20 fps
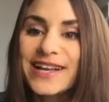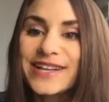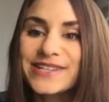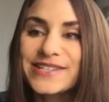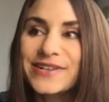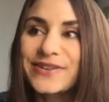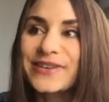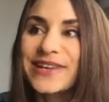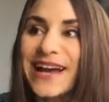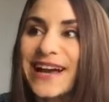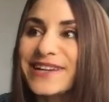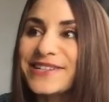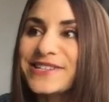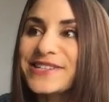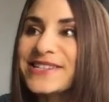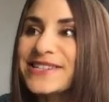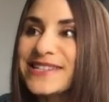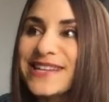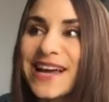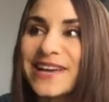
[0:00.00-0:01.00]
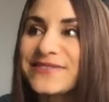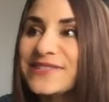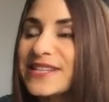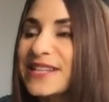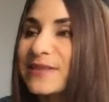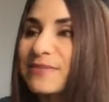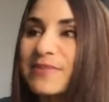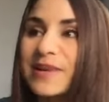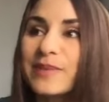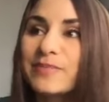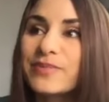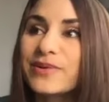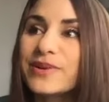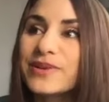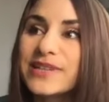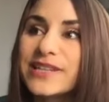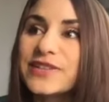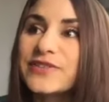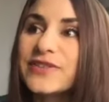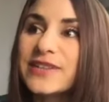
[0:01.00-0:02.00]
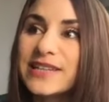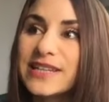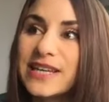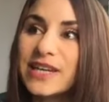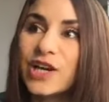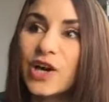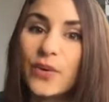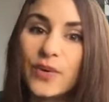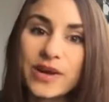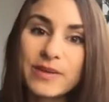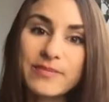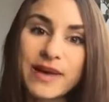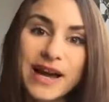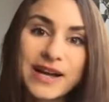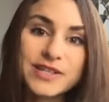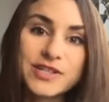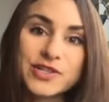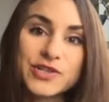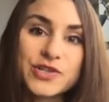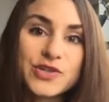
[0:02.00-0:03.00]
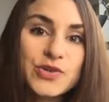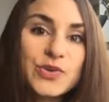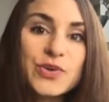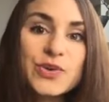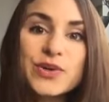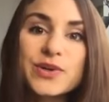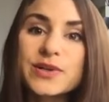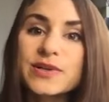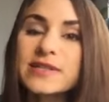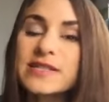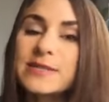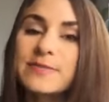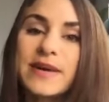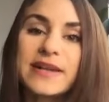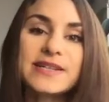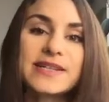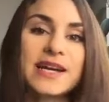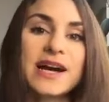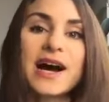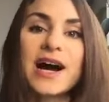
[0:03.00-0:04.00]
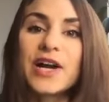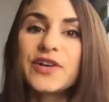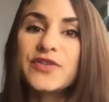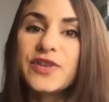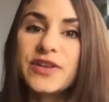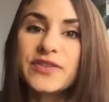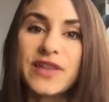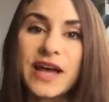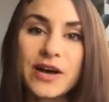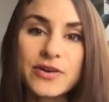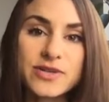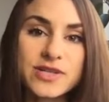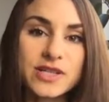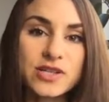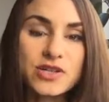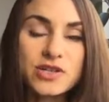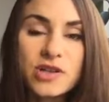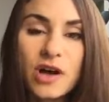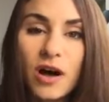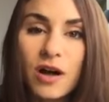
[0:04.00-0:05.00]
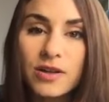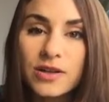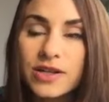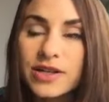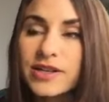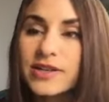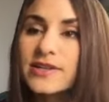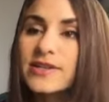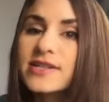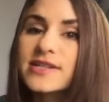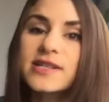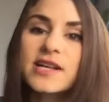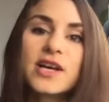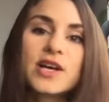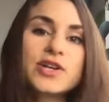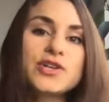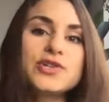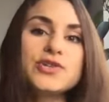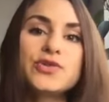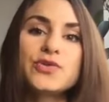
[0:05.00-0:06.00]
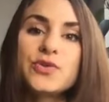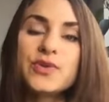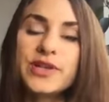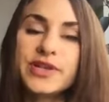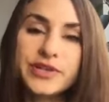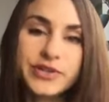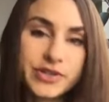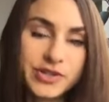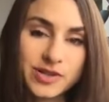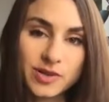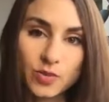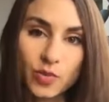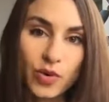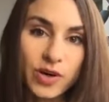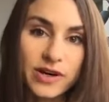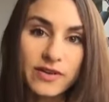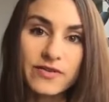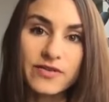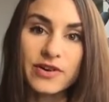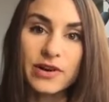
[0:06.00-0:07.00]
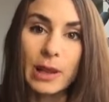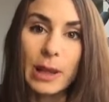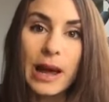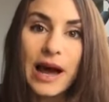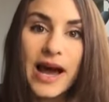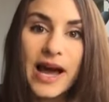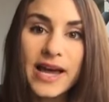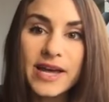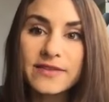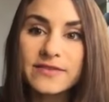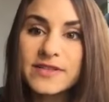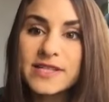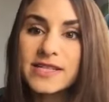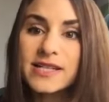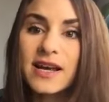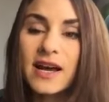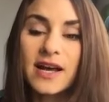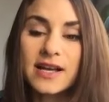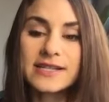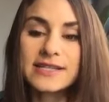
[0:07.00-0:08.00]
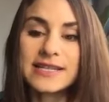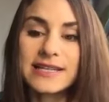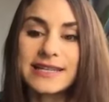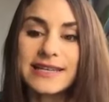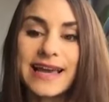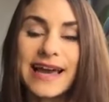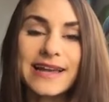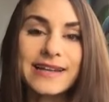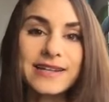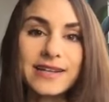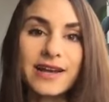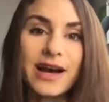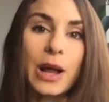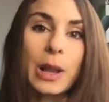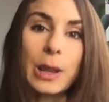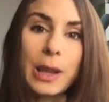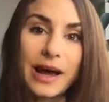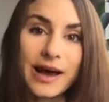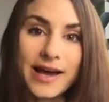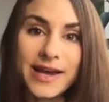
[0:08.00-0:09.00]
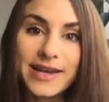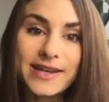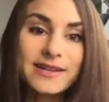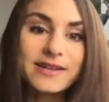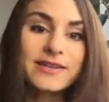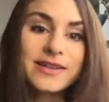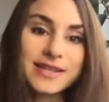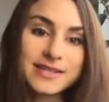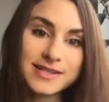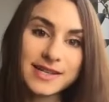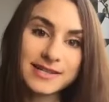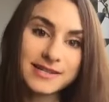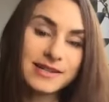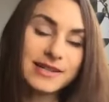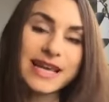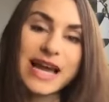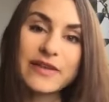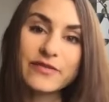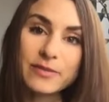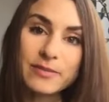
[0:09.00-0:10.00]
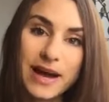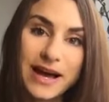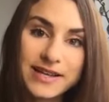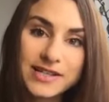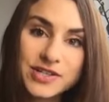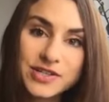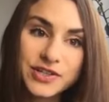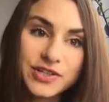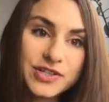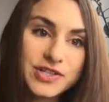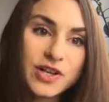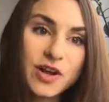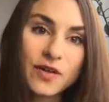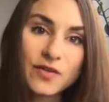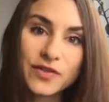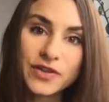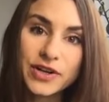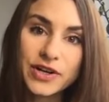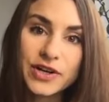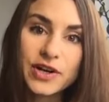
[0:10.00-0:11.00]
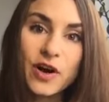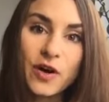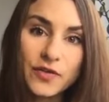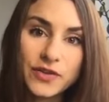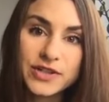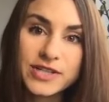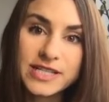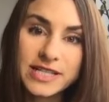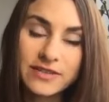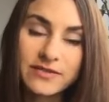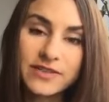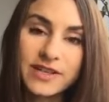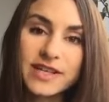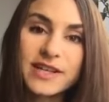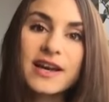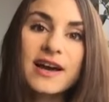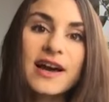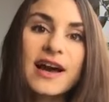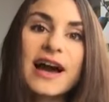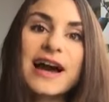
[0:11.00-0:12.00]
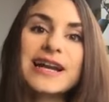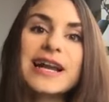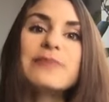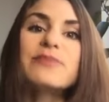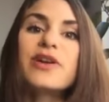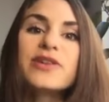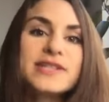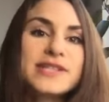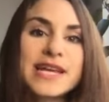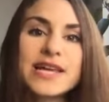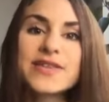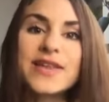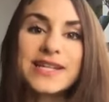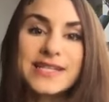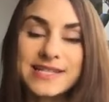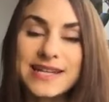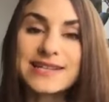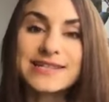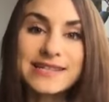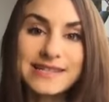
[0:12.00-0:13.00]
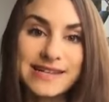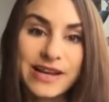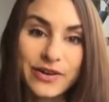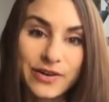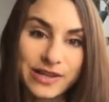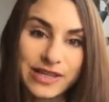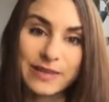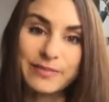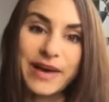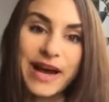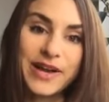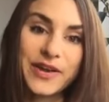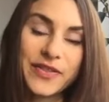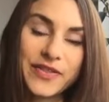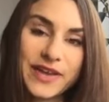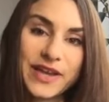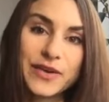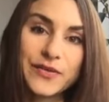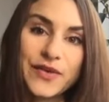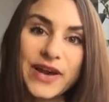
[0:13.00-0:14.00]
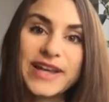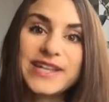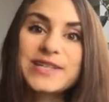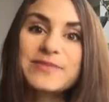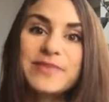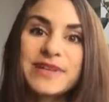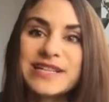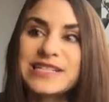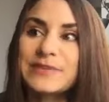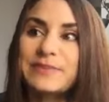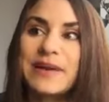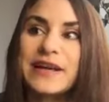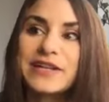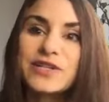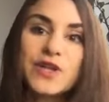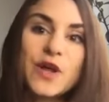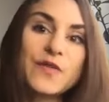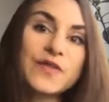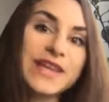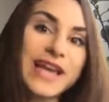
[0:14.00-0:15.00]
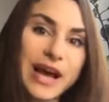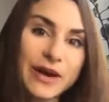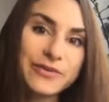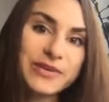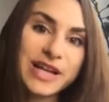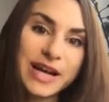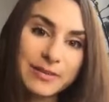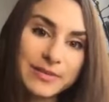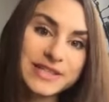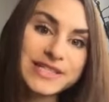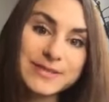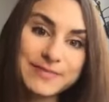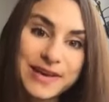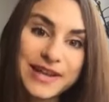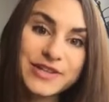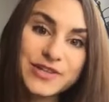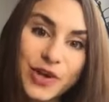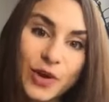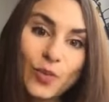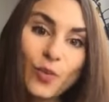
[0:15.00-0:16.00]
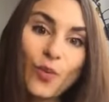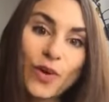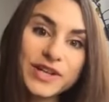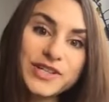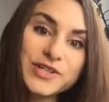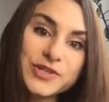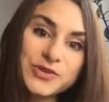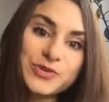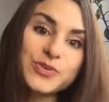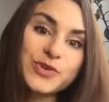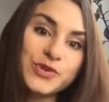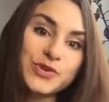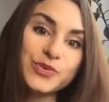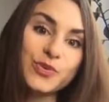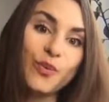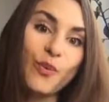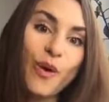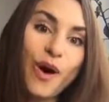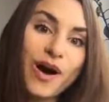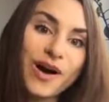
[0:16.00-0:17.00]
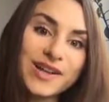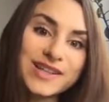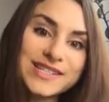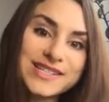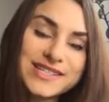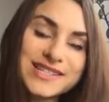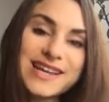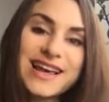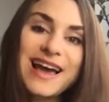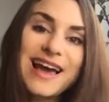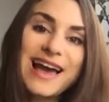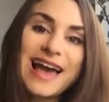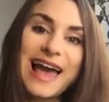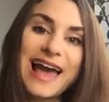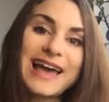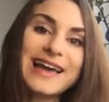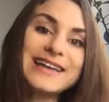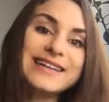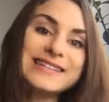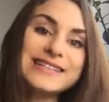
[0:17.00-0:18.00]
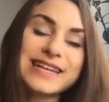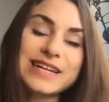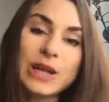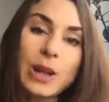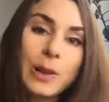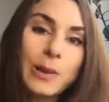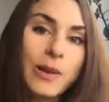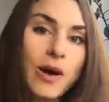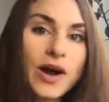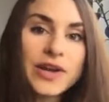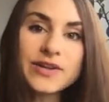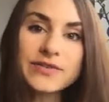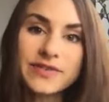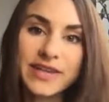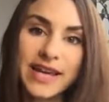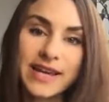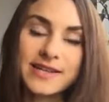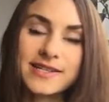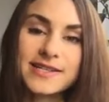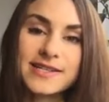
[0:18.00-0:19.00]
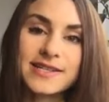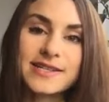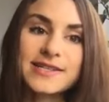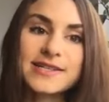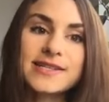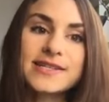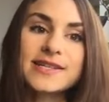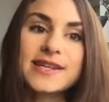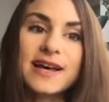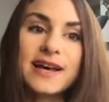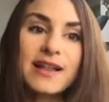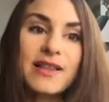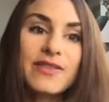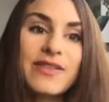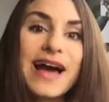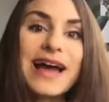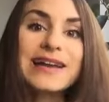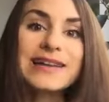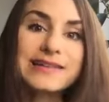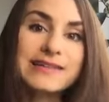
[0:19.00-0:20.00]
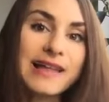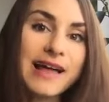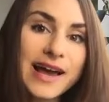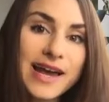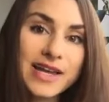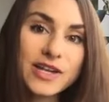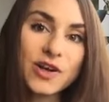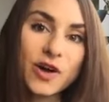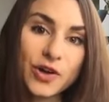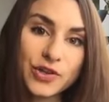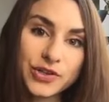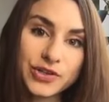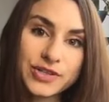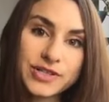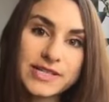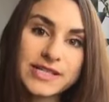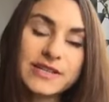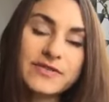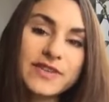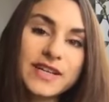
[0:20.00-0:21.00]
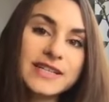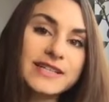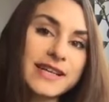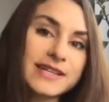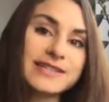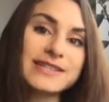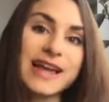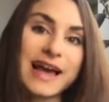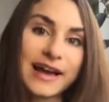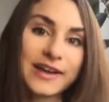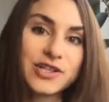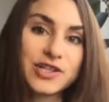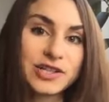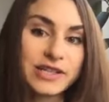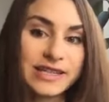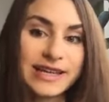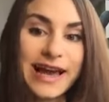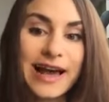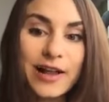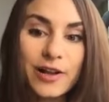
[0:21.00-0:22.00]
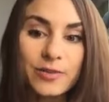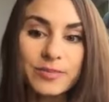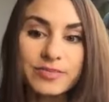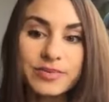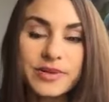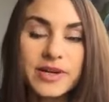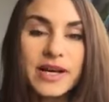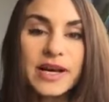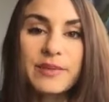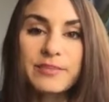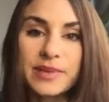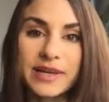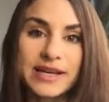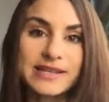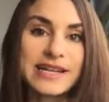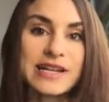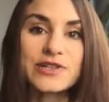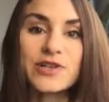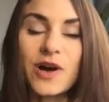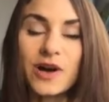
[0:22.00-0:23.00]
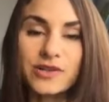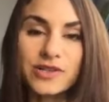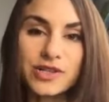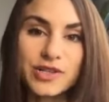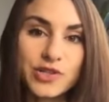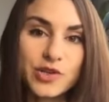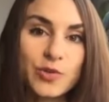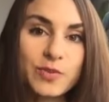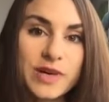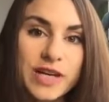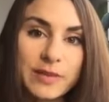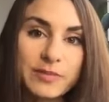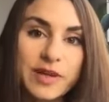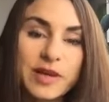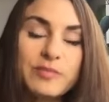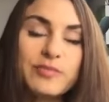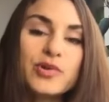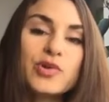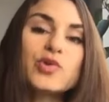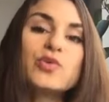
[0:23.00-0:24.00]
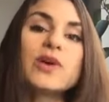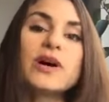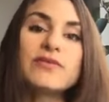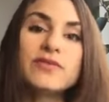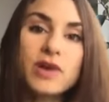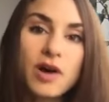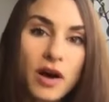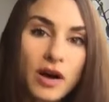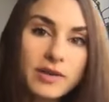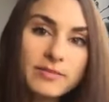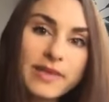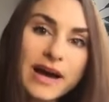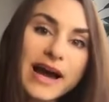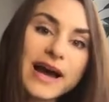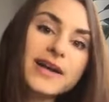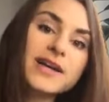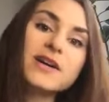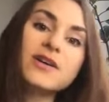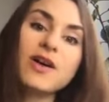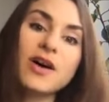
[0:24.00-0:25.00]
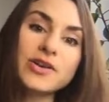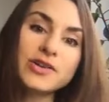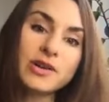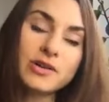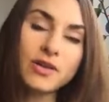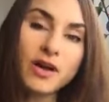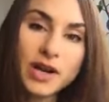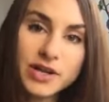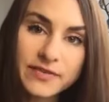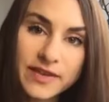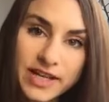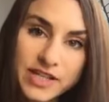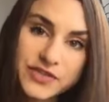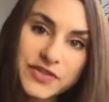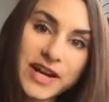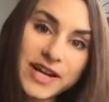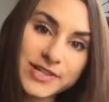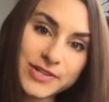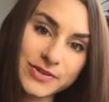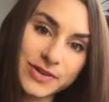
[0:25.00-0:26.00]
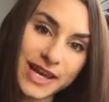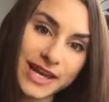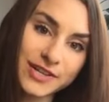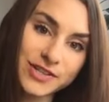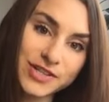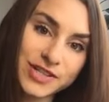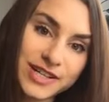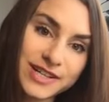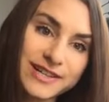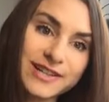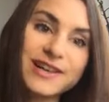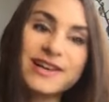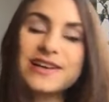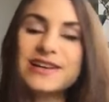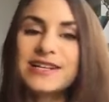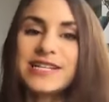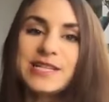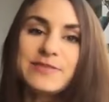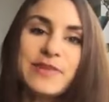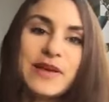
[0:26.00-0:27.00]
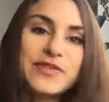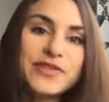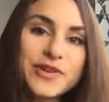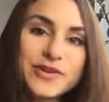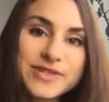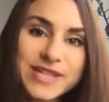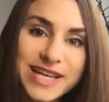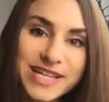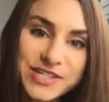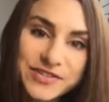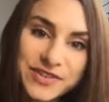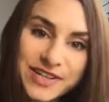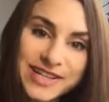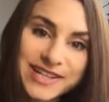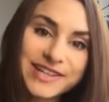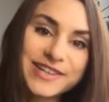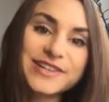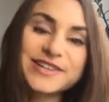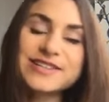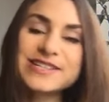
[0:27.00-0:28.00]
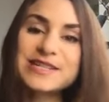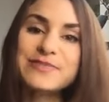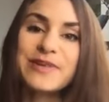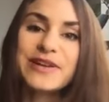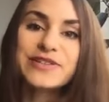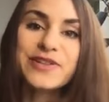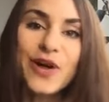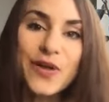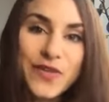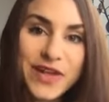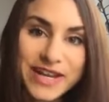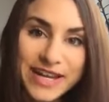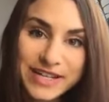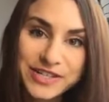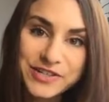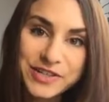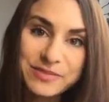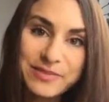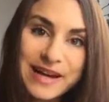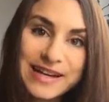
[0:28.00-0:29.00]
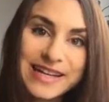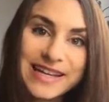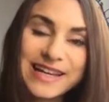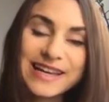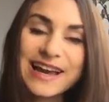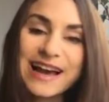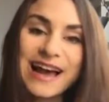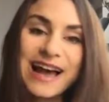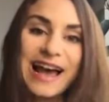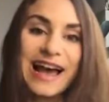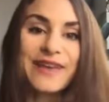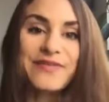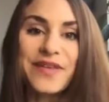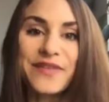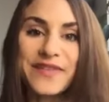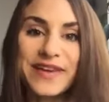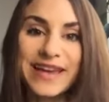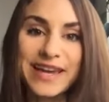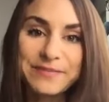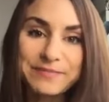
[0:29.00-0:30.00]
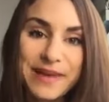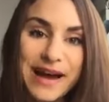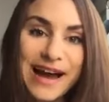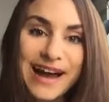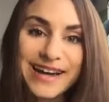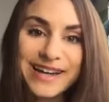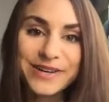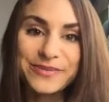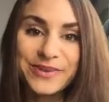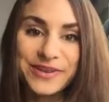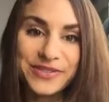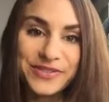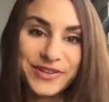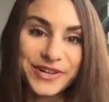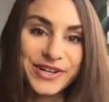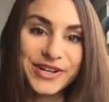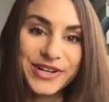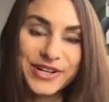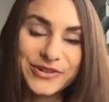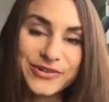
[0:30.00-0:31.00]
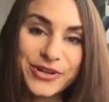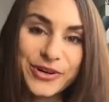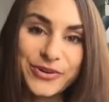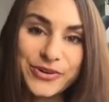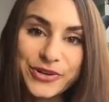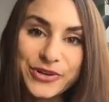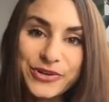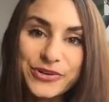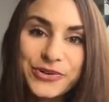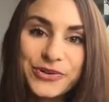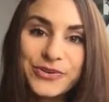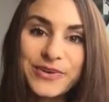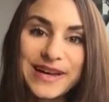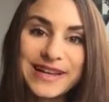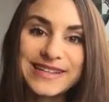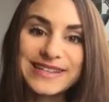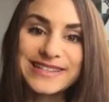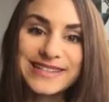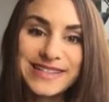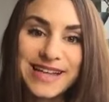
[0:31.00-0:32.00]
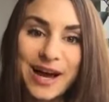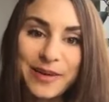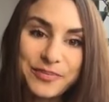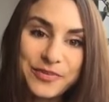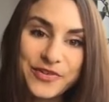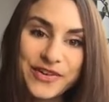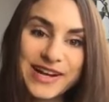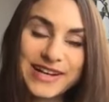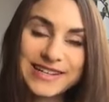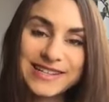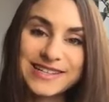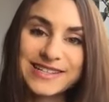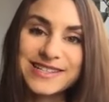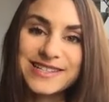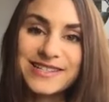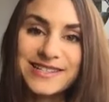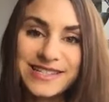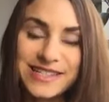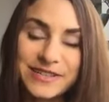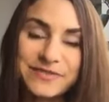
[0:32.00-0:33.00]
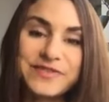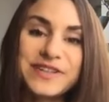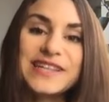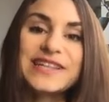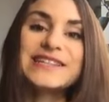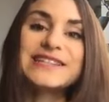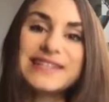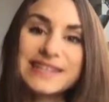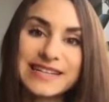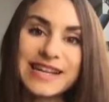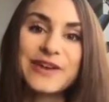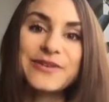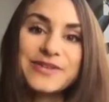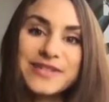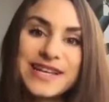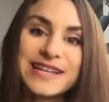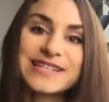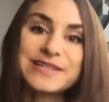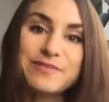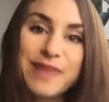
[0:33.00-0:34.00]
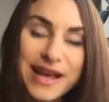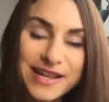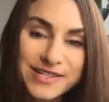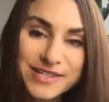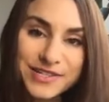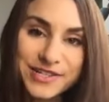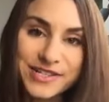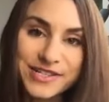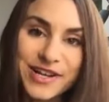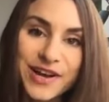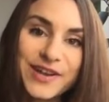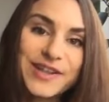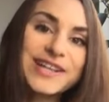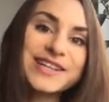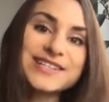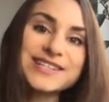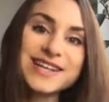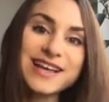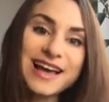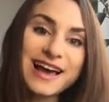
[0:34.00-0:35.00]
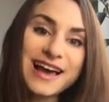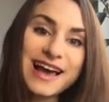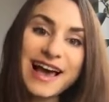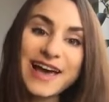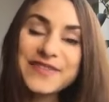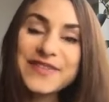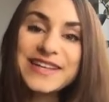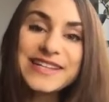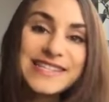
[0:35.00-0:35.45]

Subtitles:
yeah, I've seen people literally going back to school, spending $100,000, 2 years or more of their lives to get a line that says they have a master's on their CV. And I'm not saying that's necessarily a bad thing, right? But it depends on the outcome. It depends on what do you want. And in a lot of cases, that line on your CV doesn't actually help, because I talk to so many people who have gone back, gotten a lot of extra education, spent those extra years, spent all that extra money, and then they get back with their, new and upgraded CVs that now says masters on it, and they